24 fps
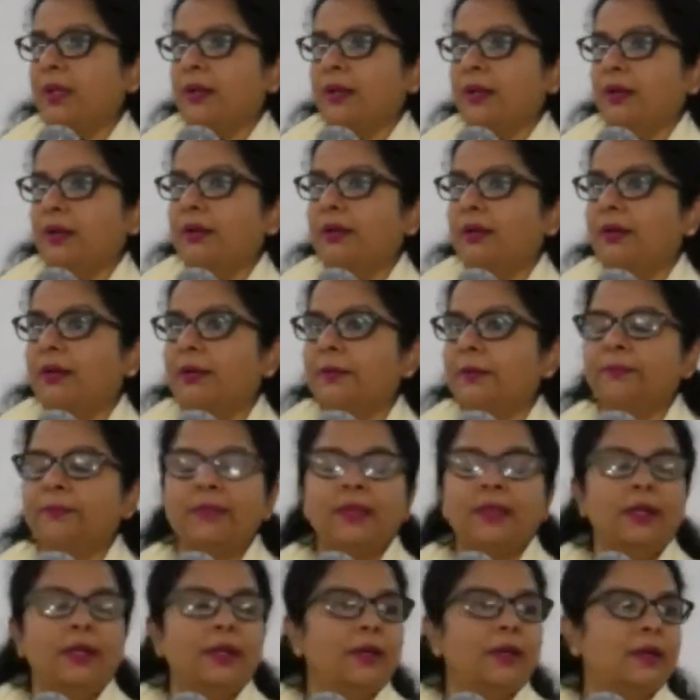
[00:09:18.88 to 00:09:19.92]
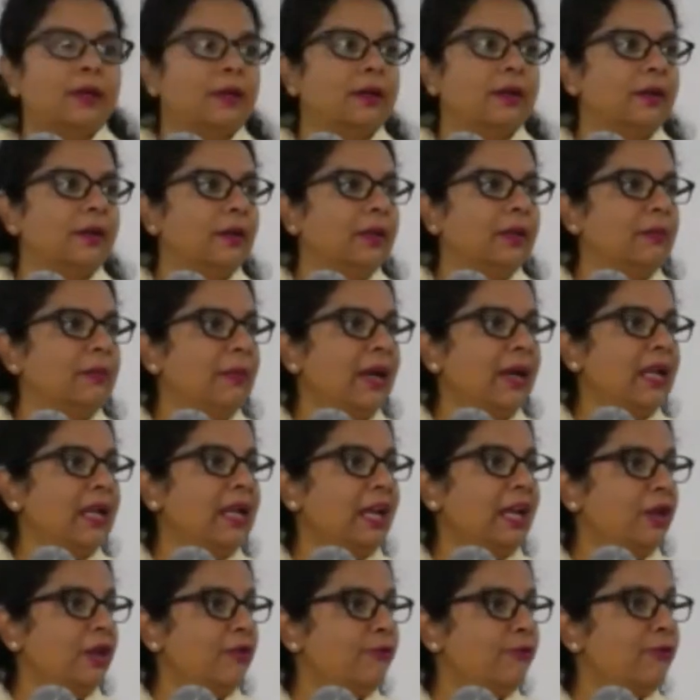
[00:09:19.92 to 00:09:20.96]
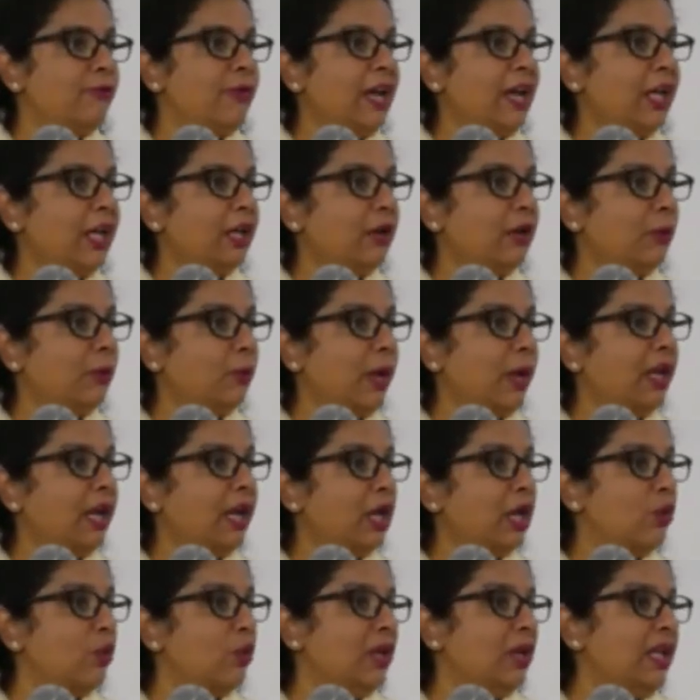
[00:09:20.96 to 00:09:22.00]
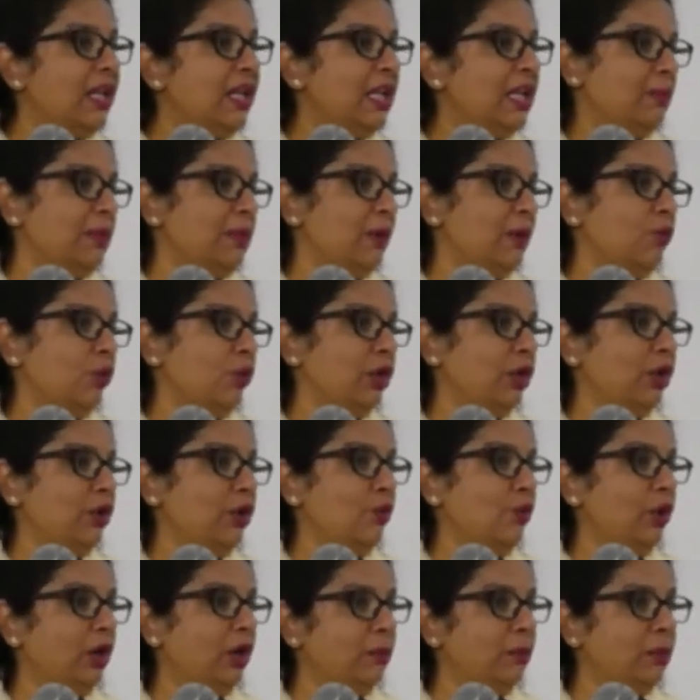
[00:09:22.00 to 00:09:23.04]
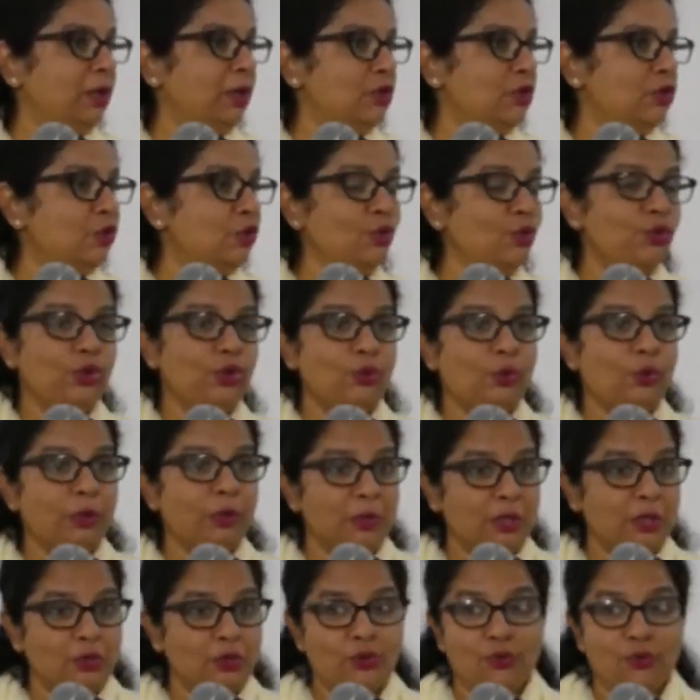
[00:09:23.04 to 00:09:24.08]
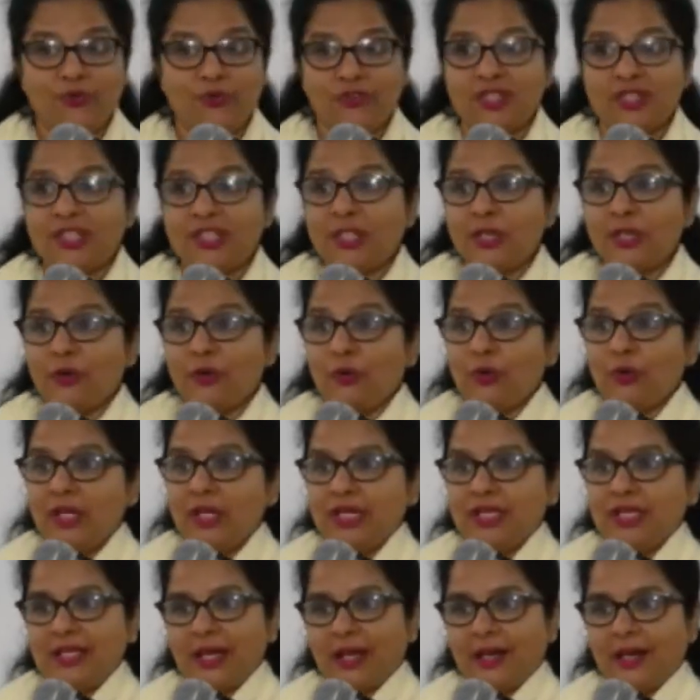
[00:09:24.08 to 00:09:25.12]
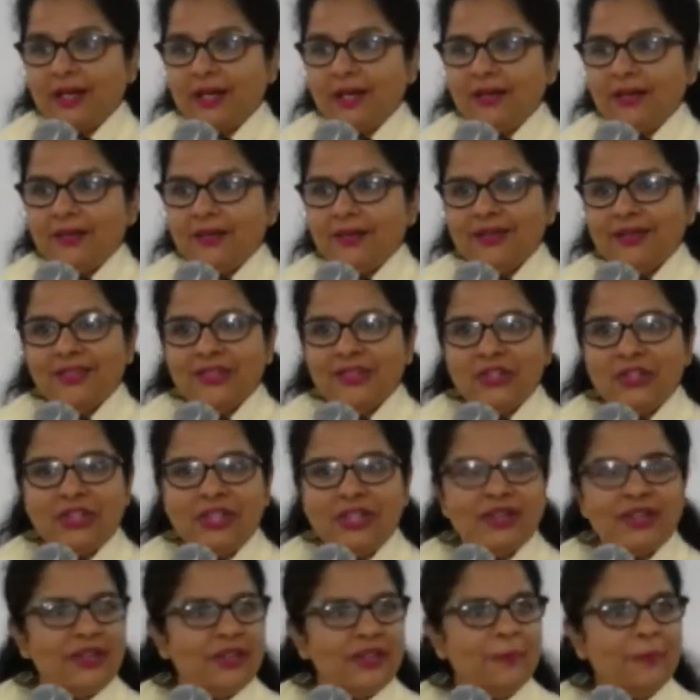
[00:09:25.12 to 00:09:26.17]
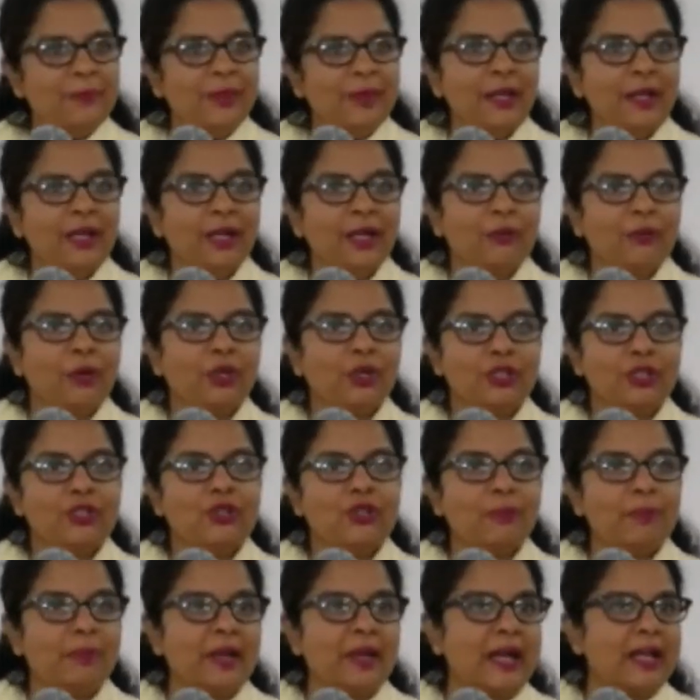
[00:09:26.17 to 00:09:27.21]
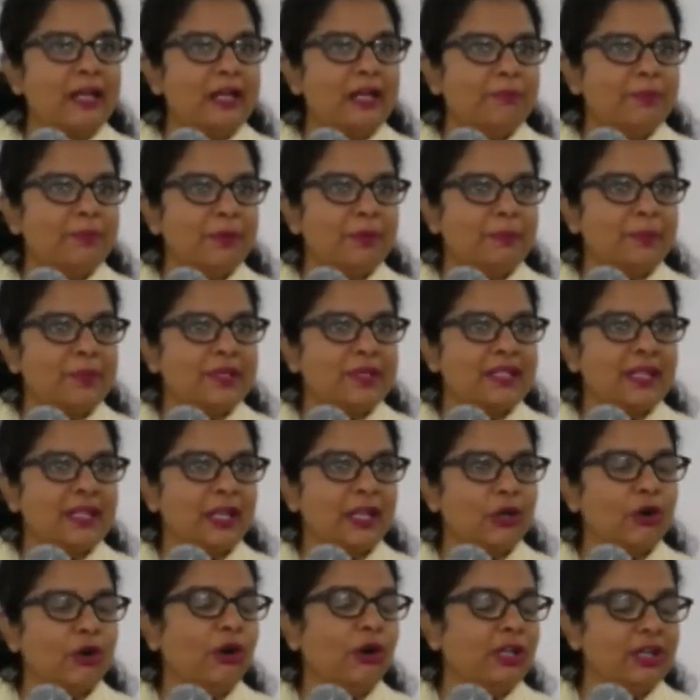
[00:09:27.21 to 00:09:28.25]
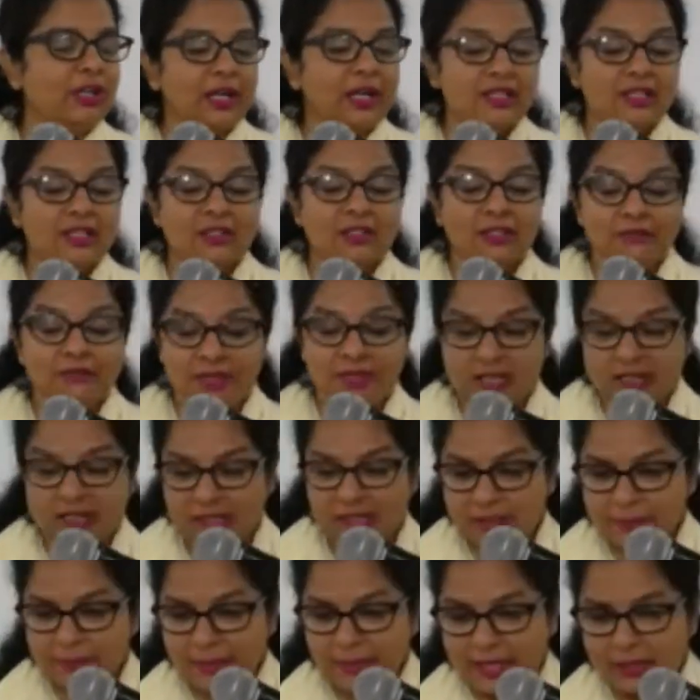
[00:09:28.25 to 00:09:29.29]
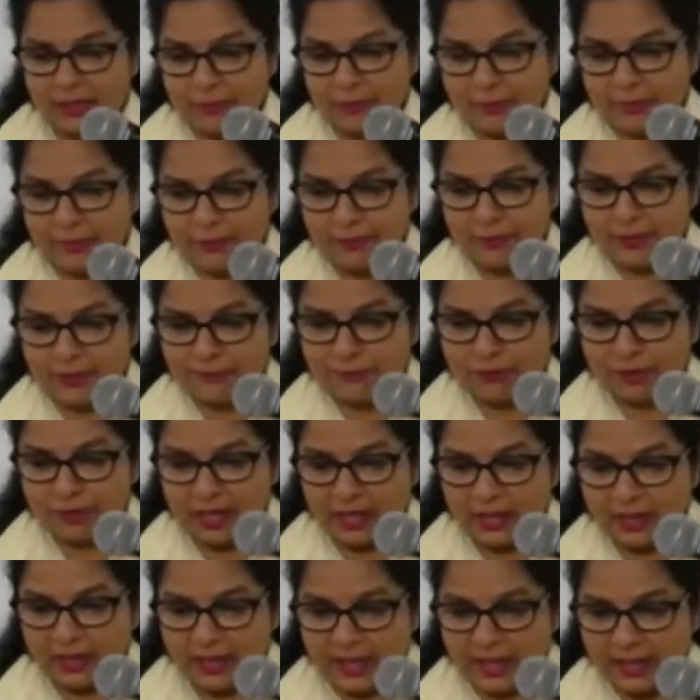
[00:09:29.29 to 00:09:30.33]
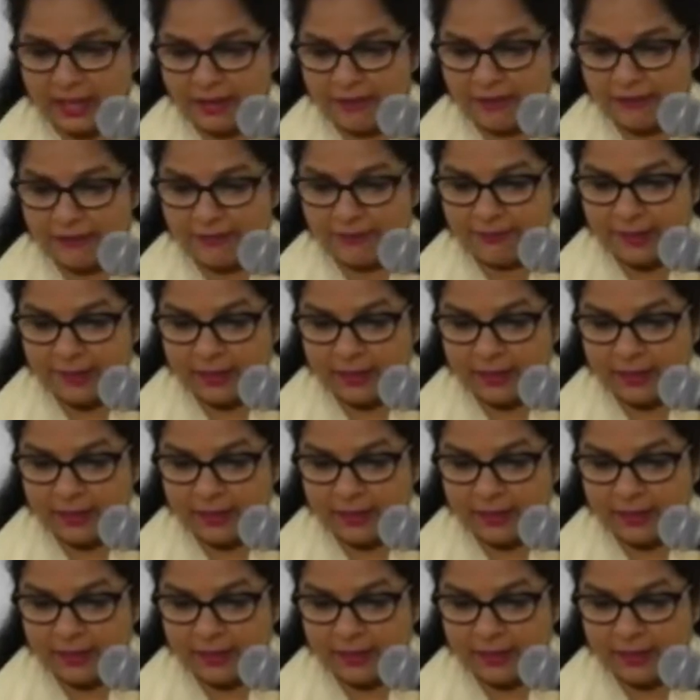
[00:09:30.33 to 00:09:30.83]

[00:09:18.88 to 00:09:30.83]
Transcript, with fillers: um, uh, in my life? Where, where are you leading me? What do you want me to do? Do you want me to do first year only, second year, third year? what is your plan and purpose and god does reveal his plan and purpose for our life